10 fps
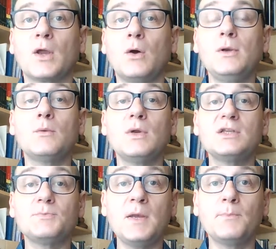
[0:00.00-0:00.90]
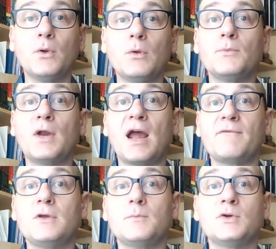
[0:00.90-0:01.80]
Only rich people would
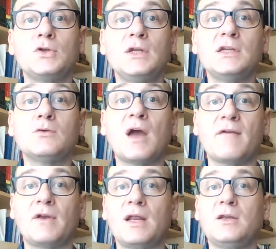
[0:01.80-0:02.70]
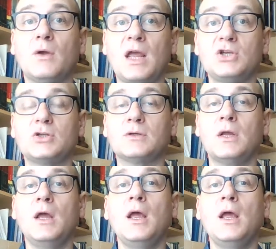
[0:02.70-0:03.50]
have the opportunity to have an education,